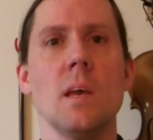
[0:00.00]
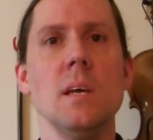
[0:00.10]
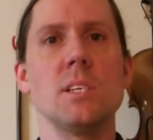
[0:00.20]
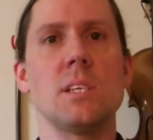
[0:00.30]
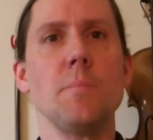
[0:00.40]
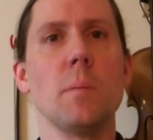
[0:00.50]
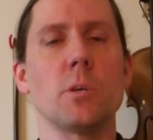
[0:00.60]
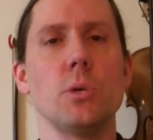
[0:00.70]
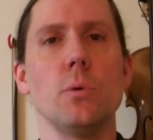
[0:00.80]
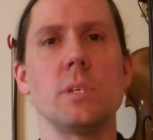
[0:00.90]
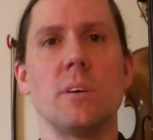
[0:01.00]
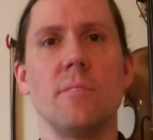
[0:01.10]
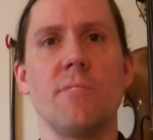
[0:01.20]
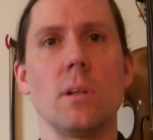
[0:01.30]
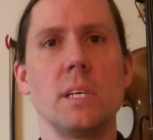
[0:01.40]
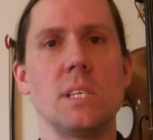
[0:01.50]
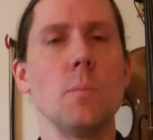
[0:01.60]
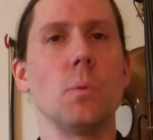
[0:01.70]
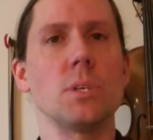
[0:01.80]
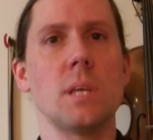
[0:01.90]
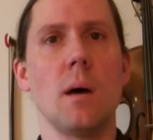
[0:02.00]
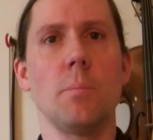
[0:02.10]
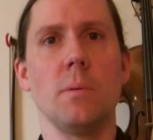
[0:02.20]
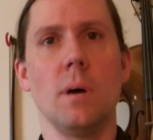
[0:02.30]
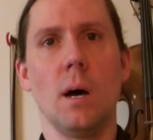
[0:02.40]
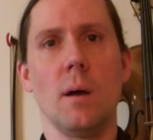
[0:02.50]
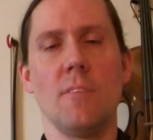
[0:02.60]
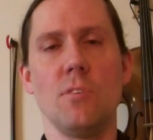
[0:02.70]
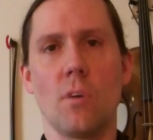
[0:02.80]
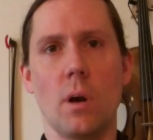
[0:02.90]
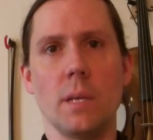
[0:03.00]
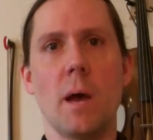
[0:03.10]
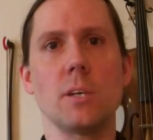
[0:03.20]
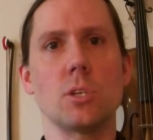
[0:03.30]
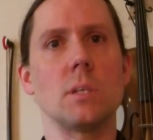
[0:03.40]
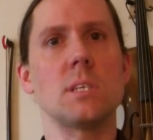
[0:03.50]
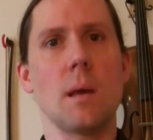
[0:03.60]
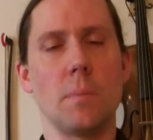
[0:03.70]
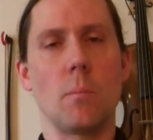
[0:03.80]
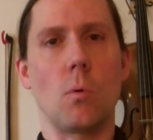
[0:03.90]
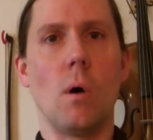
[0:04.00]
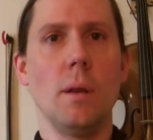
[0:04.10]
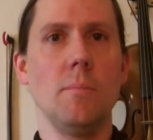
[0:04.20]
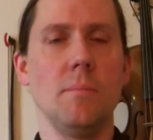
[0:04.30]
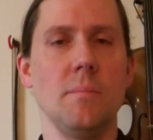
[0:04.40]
Step number 2 is a fairly simple step if you've already mastered step number 1.